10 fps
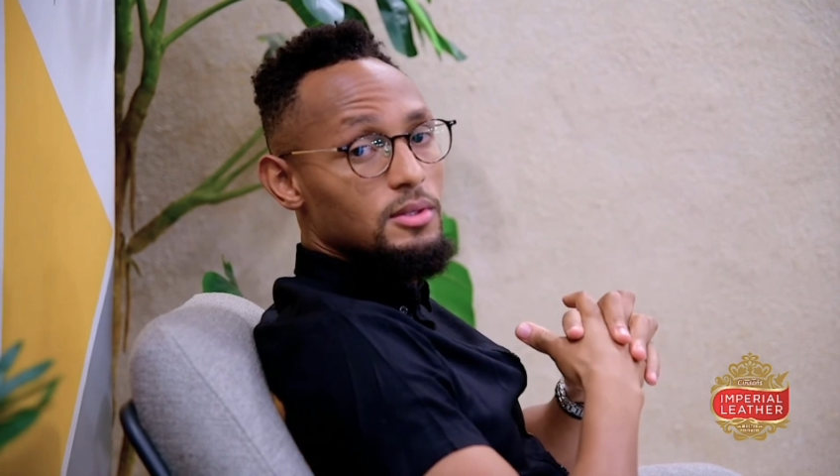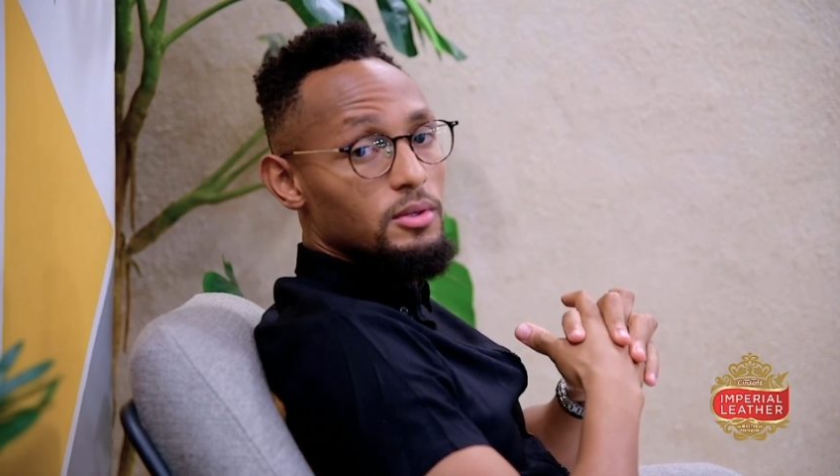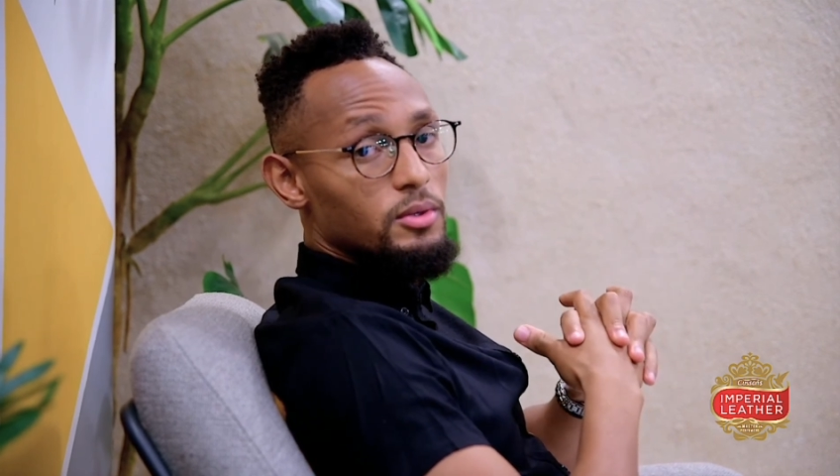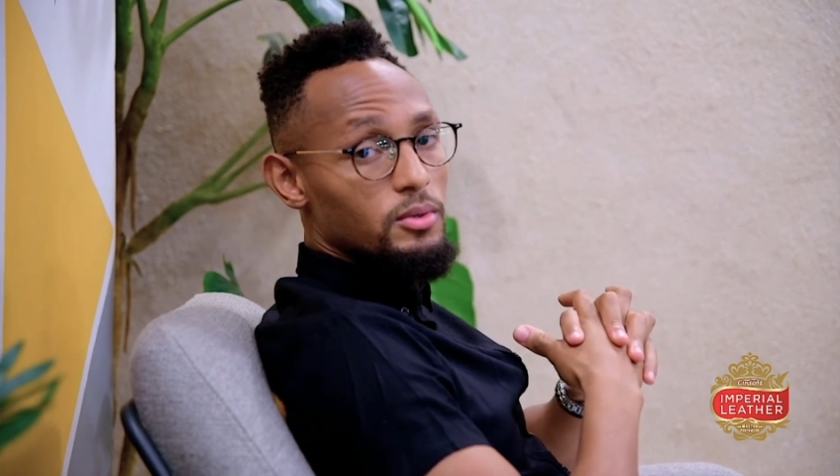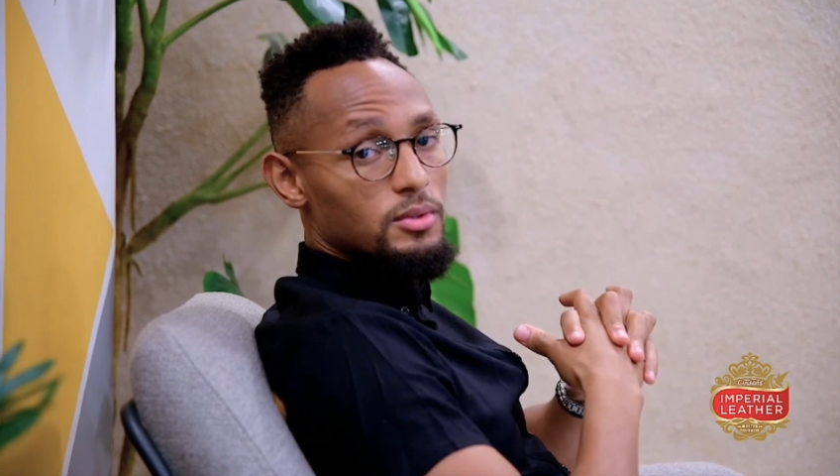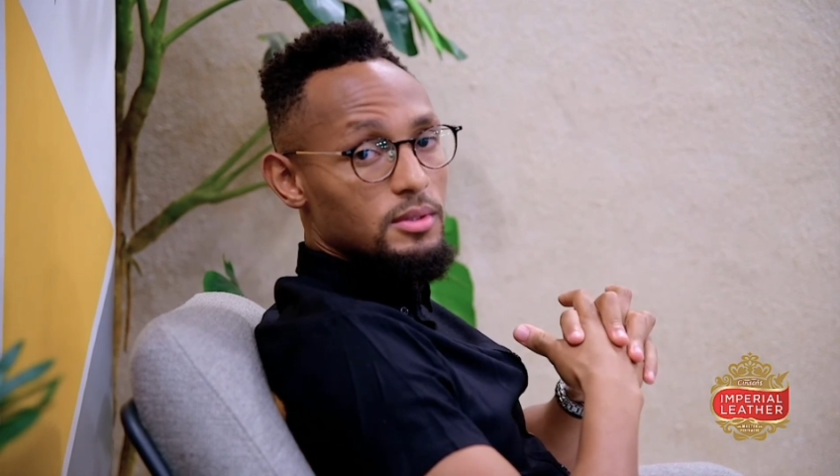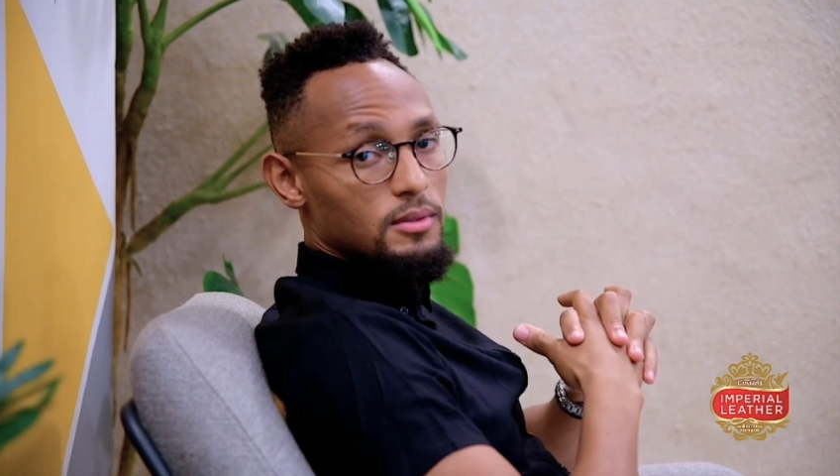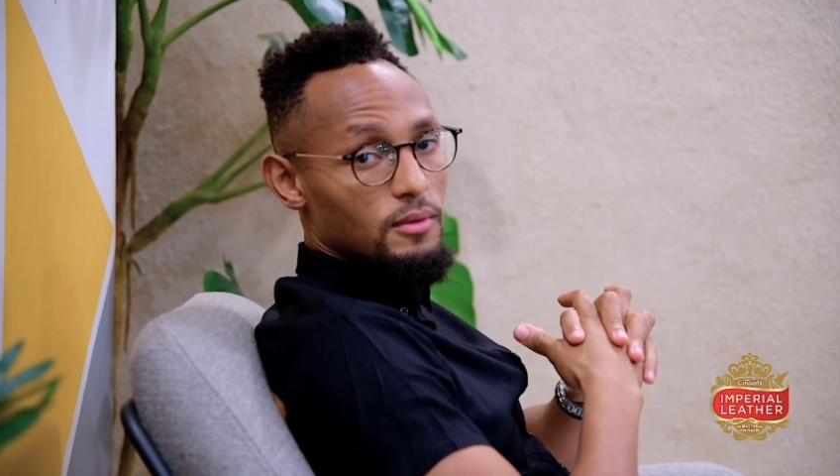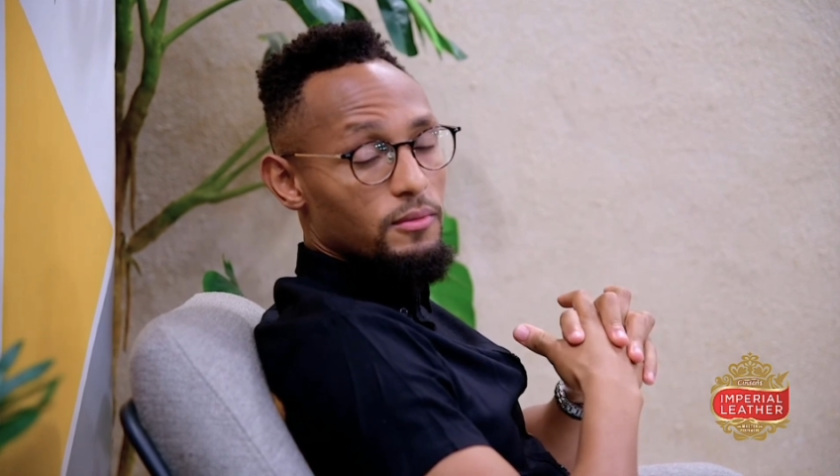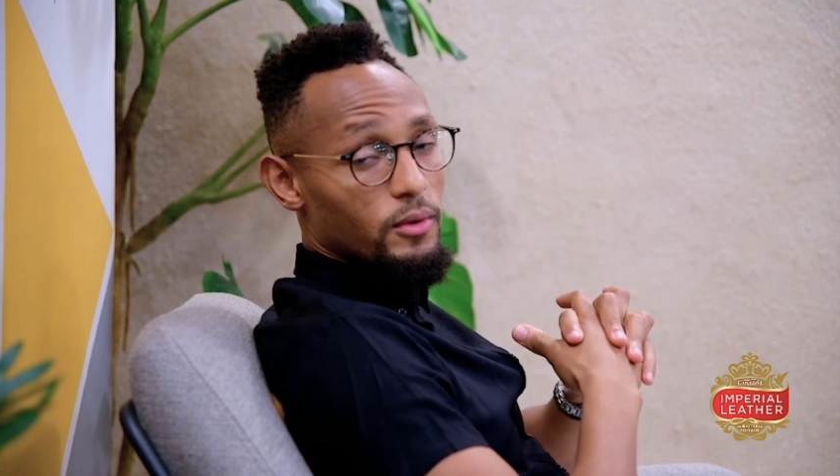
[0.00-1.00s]
you use
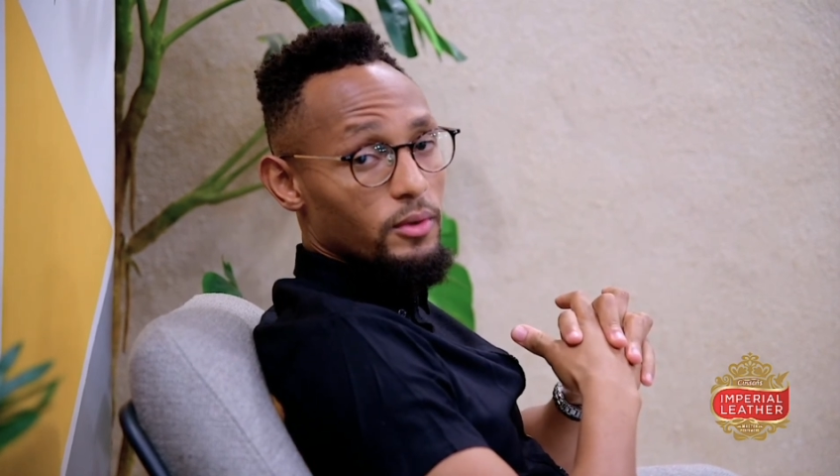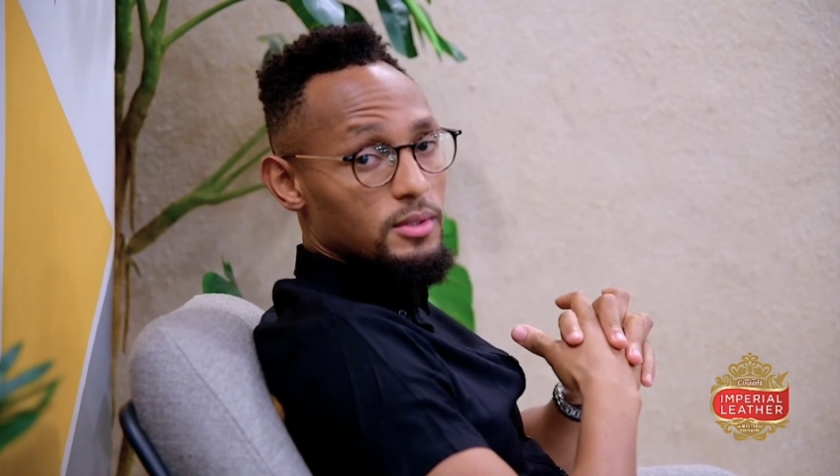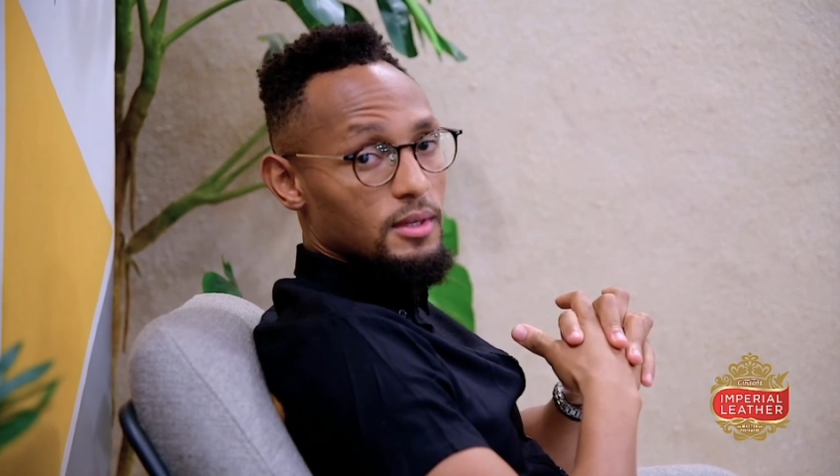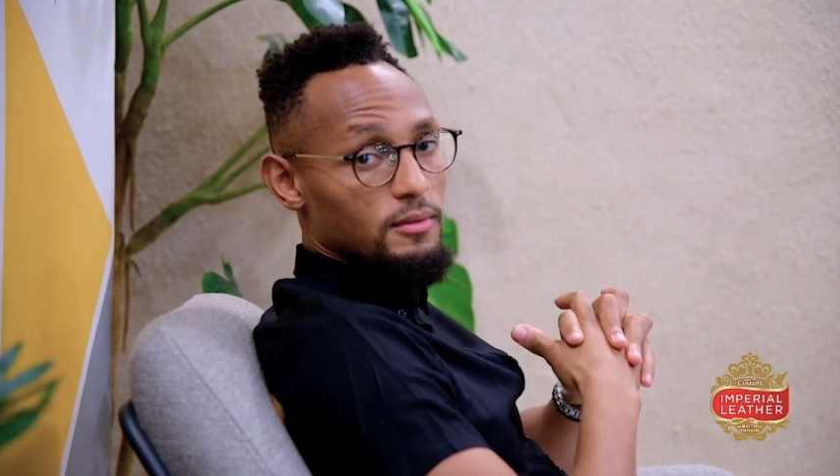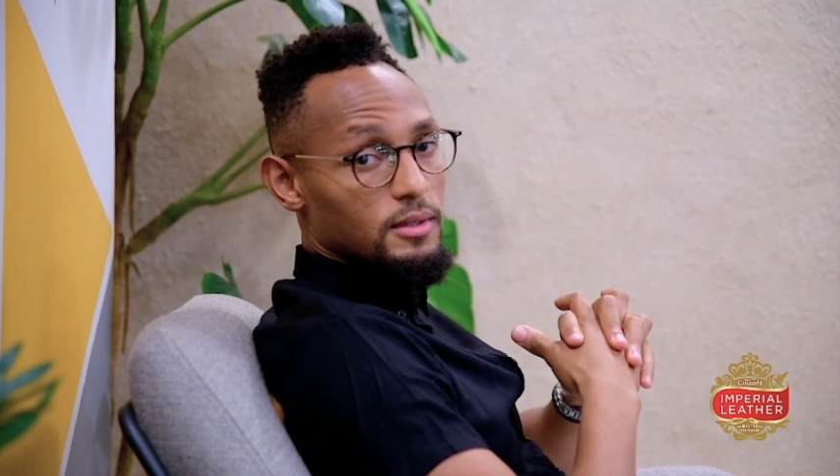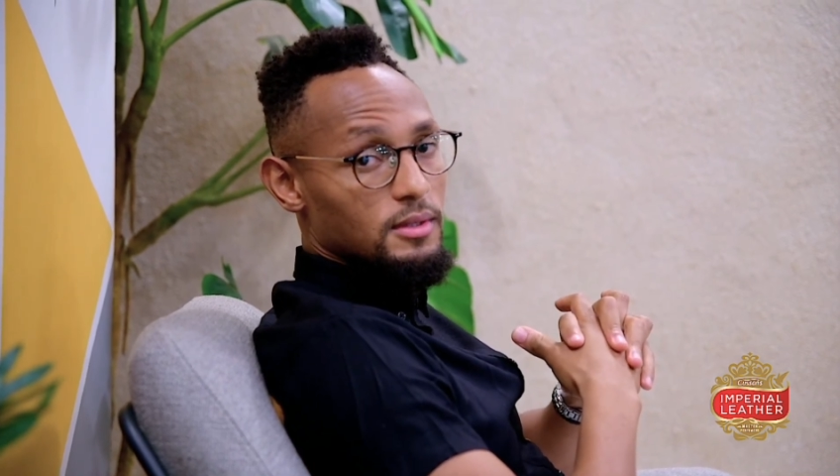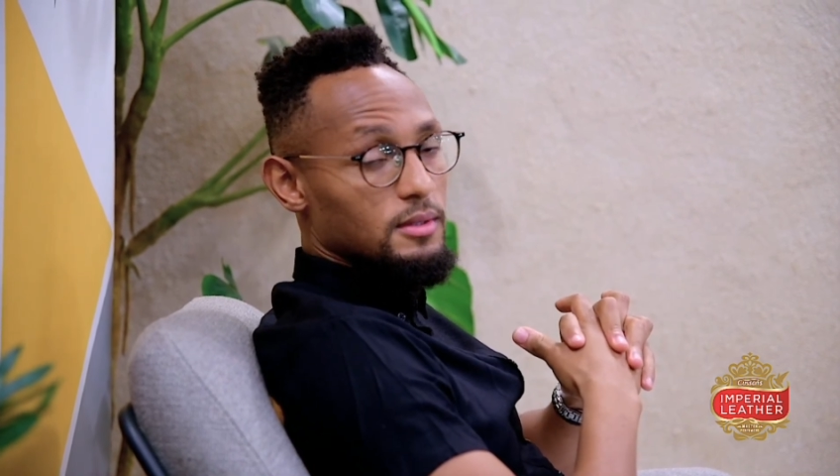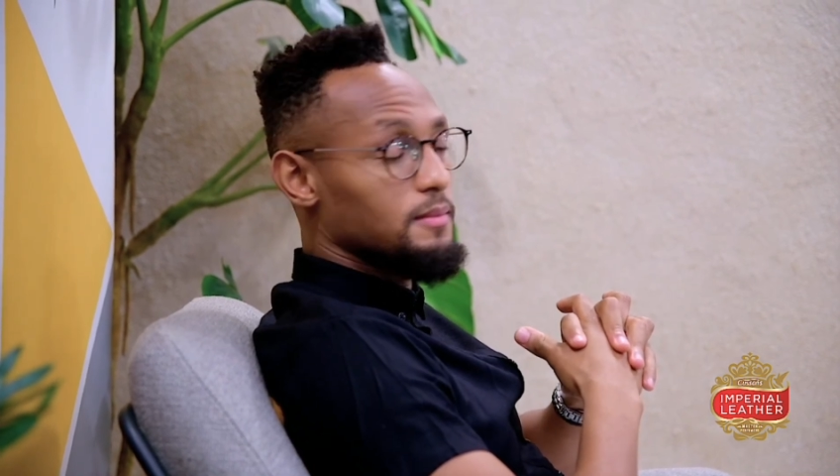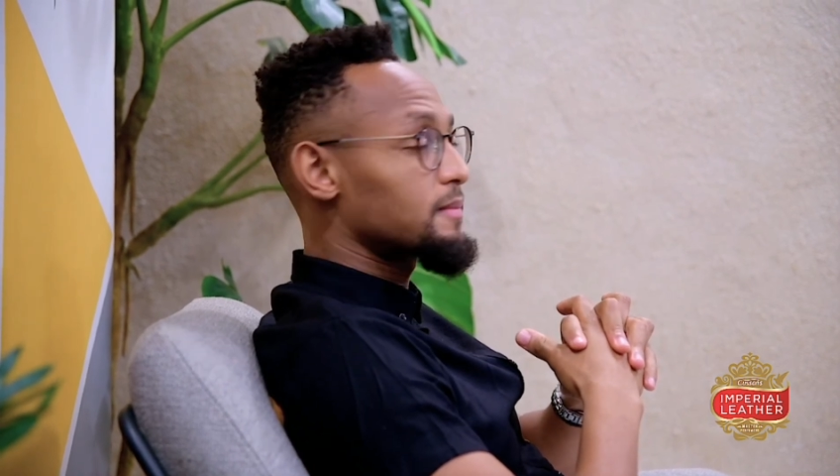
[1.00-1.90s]
for your savings.